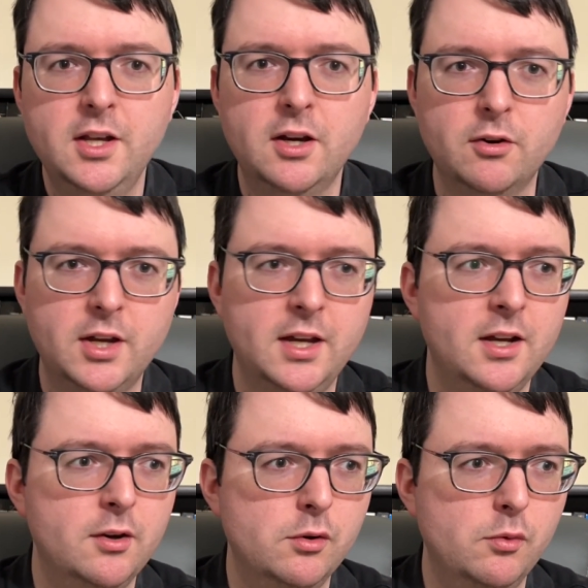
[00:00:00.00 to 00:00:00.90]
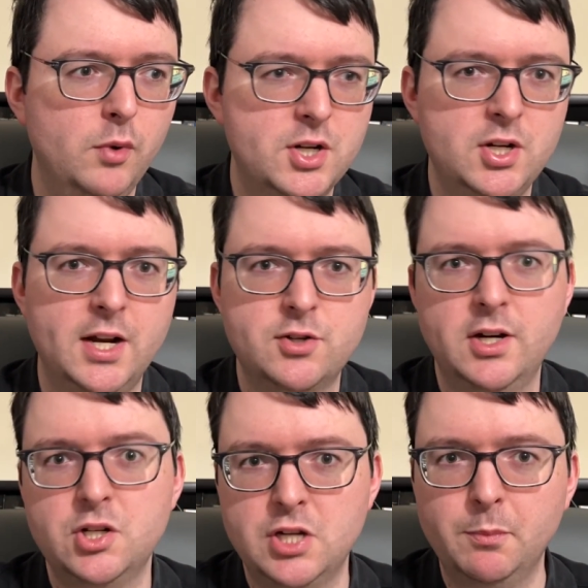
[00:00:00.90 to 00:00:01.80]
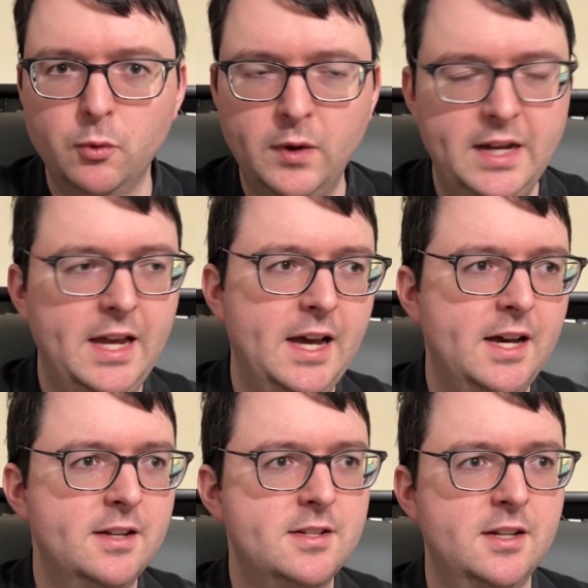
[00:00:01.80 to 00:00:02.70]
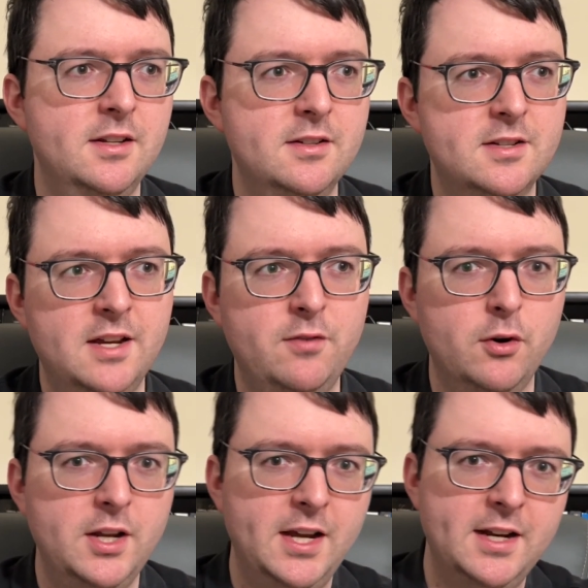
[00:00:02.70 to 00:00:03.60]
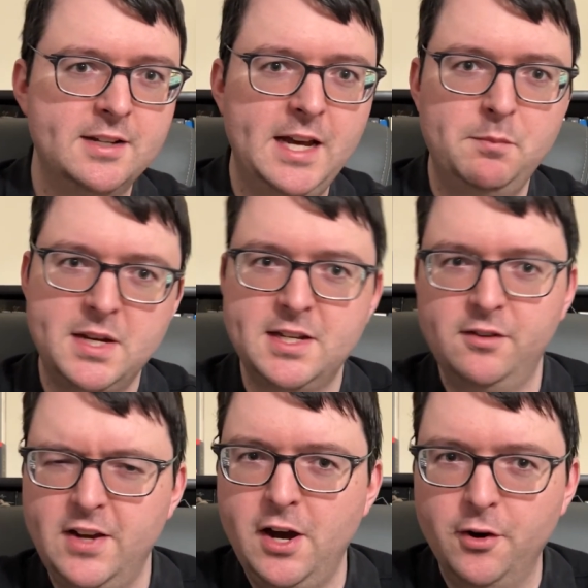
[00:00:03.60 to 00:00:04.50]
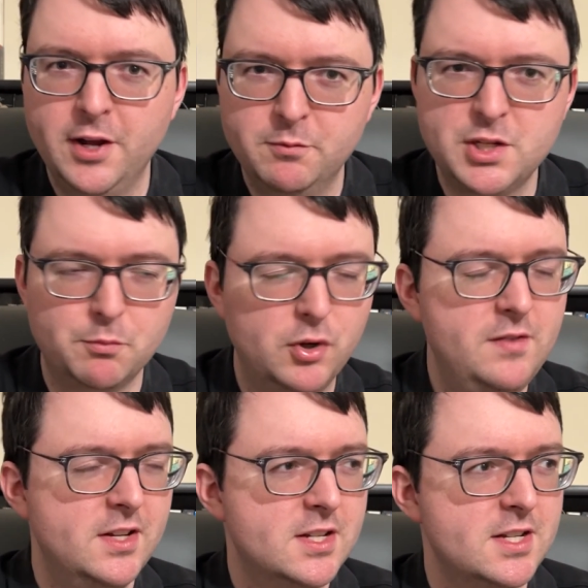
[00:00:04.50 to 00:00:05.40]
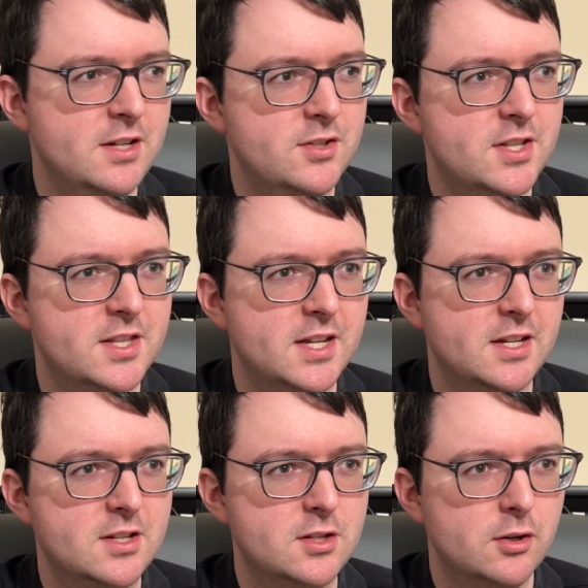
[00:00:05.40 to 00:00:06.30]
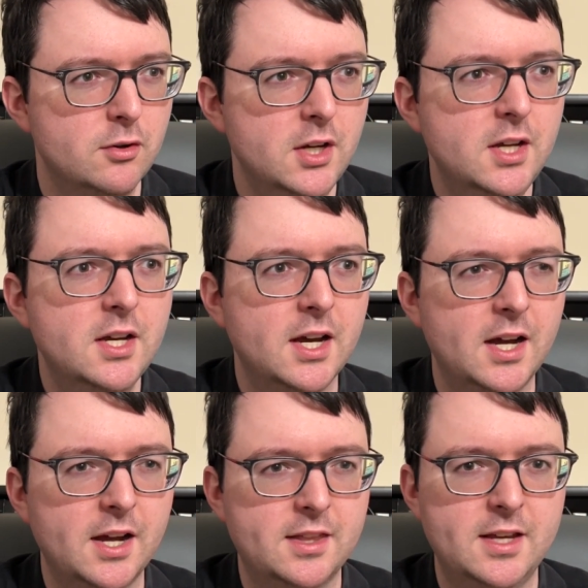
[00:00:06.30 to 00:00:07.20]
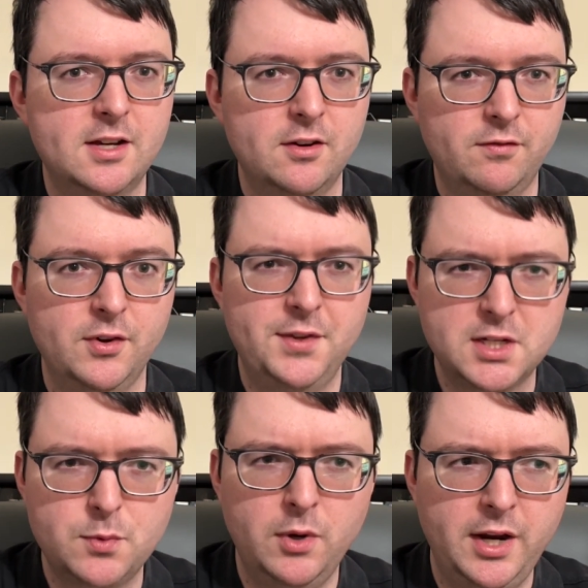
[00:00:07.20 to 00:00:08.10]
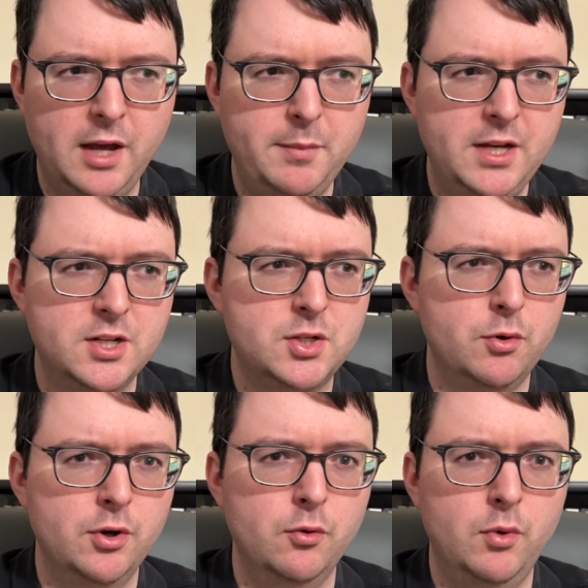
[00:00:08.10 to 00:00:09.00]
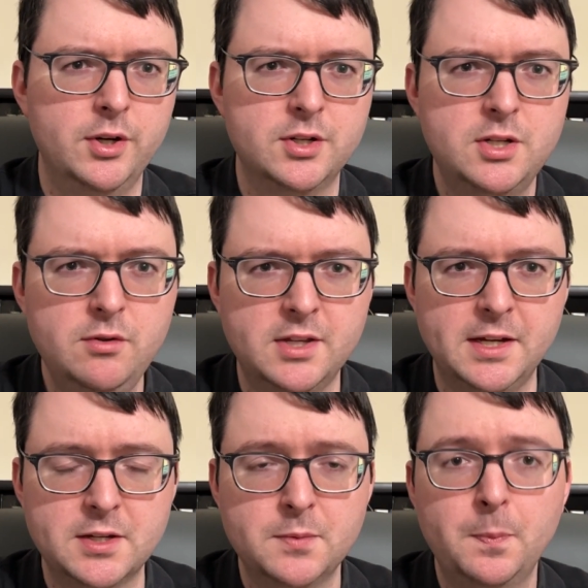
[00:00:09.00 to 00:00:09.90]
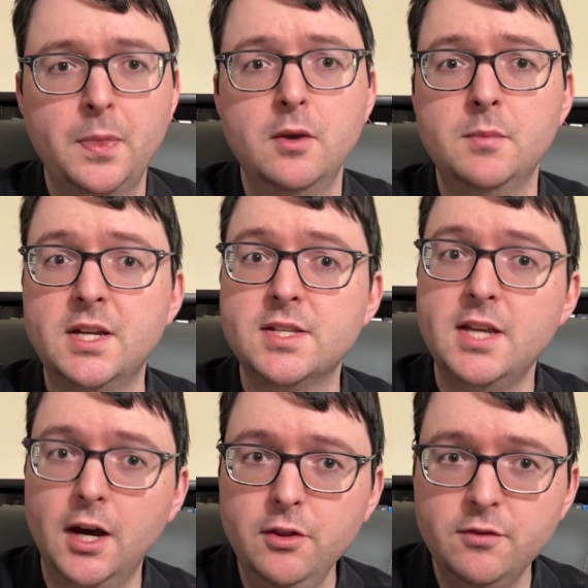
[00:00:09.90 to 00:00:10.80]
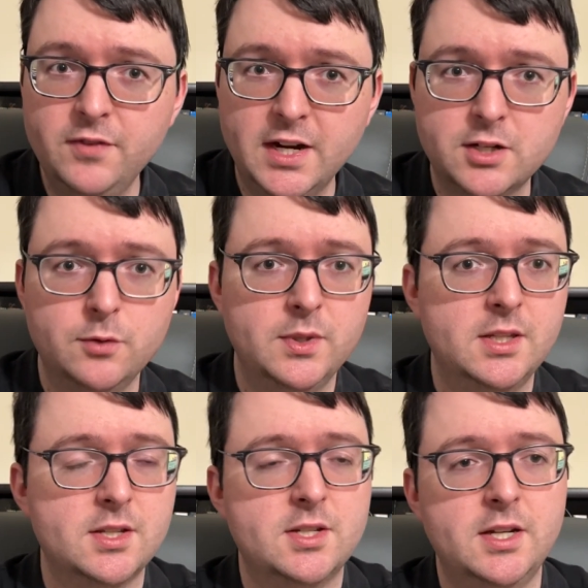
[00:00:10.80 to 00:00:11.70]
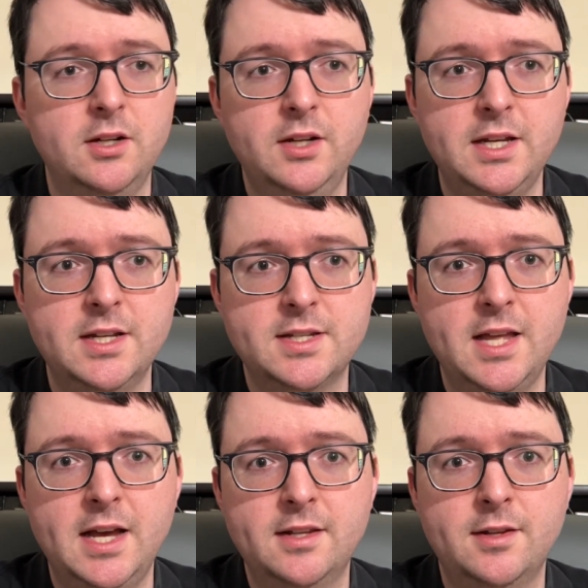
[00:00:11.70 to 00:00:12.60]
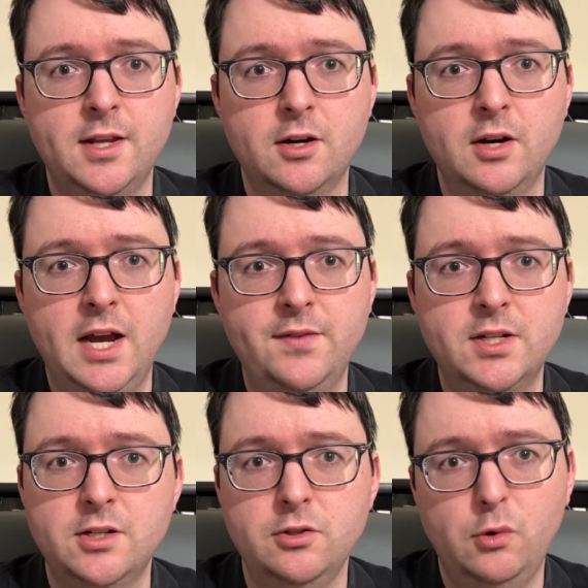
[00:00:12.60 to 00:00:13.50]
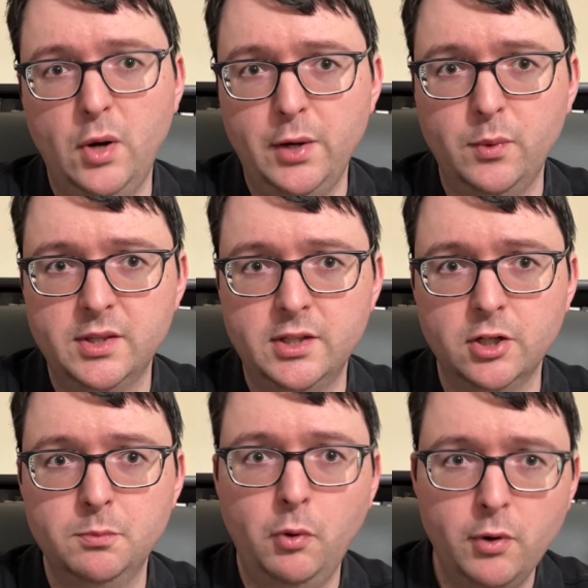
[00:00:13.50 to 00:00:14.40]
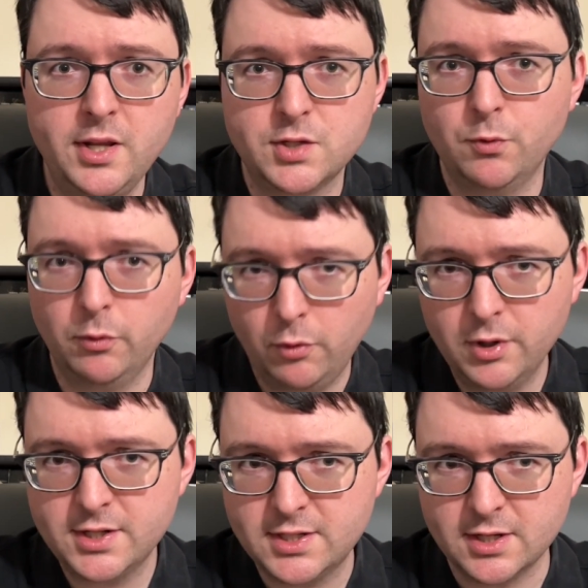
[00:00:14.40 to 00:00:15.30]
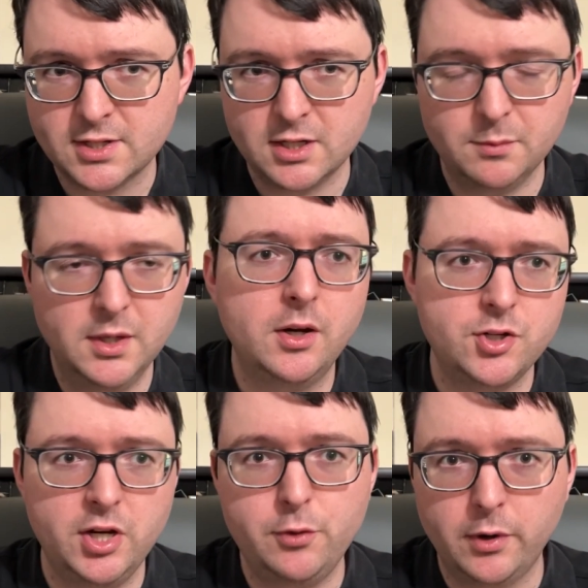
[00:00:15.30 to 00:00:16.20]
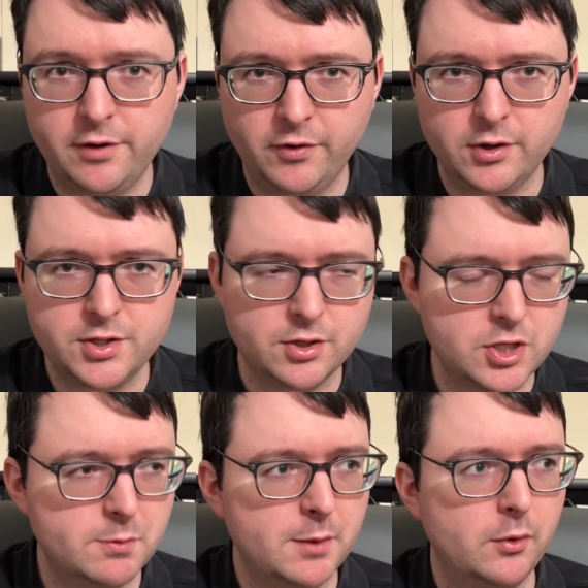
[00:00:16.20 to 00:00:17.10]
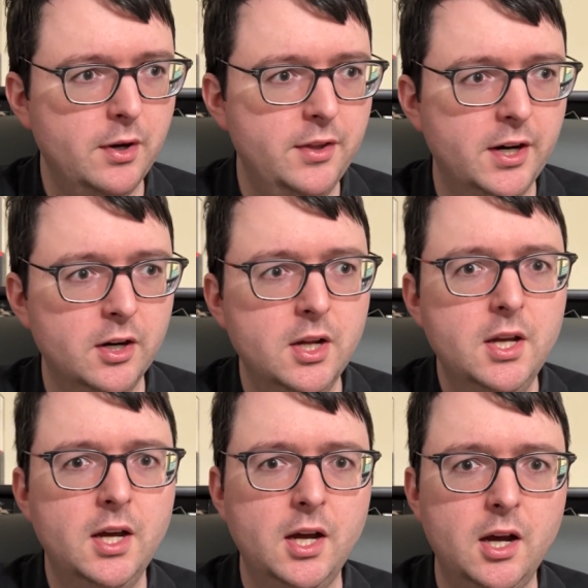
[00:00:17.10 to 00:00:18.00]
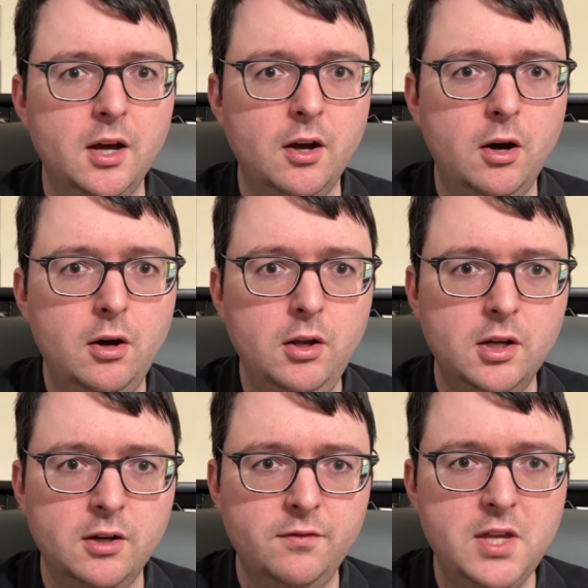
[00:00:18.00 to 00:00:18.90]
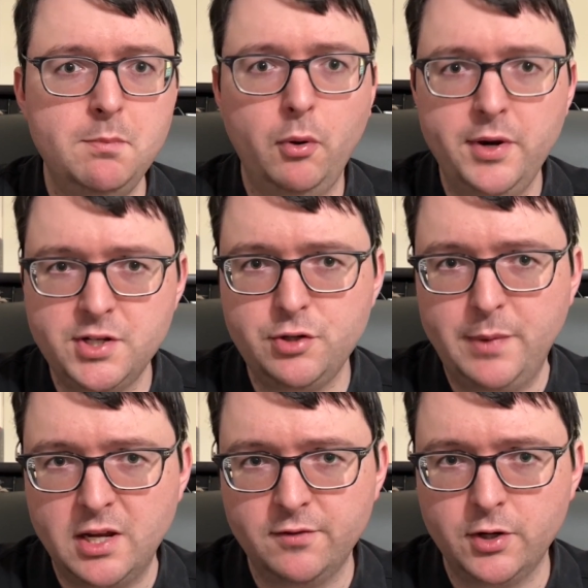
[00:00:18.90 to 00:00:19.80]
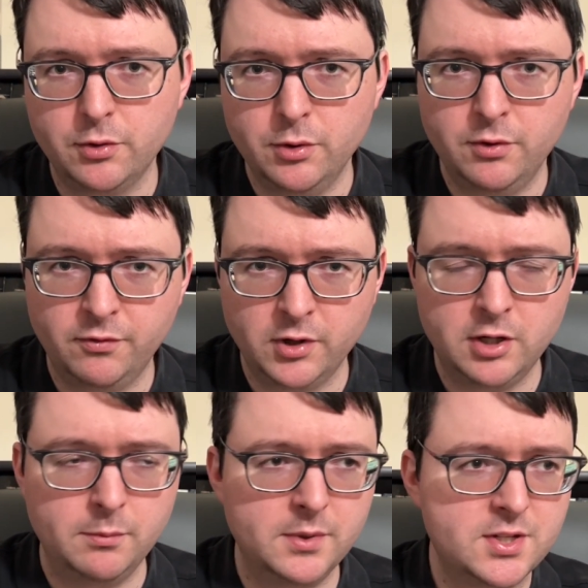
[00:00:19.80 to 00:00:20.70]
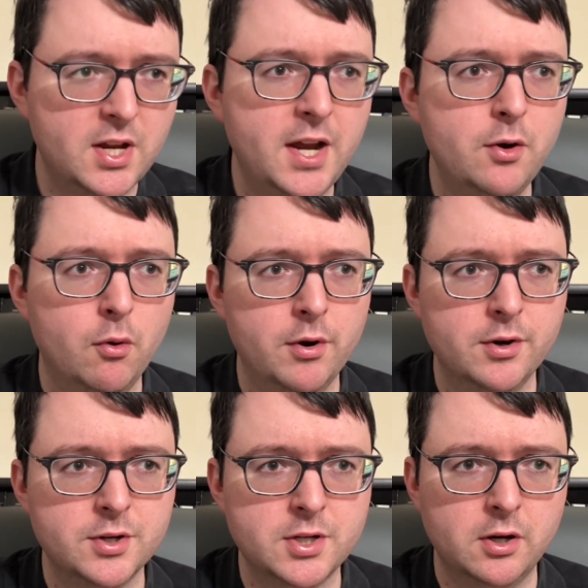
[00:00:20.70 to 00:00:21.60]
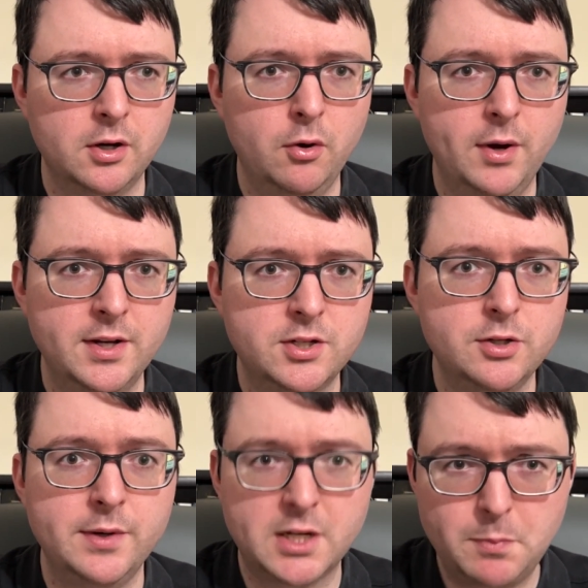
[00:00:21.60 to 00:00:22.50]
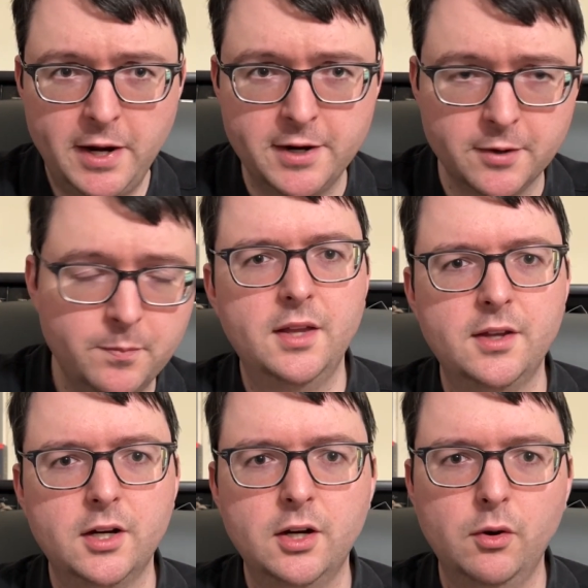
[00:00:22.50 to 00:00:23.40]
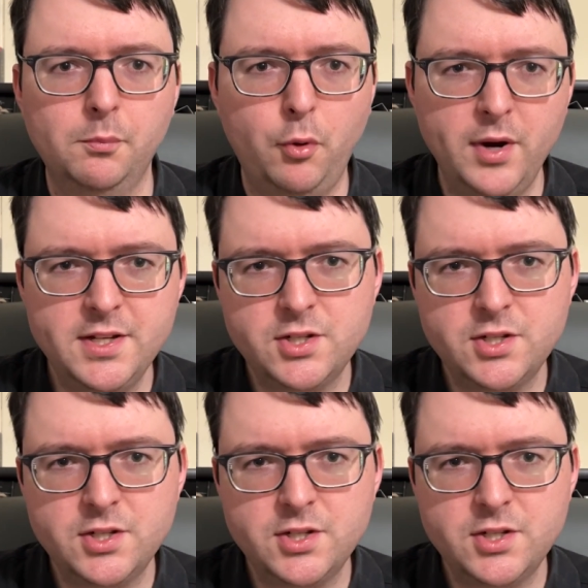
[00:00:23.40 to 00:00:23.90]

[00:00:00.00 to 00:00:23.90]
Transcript: okay, what should I try and chip away at? And I've already kind of tapped myself out on some previous sales and things. So I think for this one, I may just order one or two things, because the other factor with this sale is that they're having to do away with their points reward system. On January 1st or sometime around there, all of the points you may have accrued from site orders are going to expire. Their point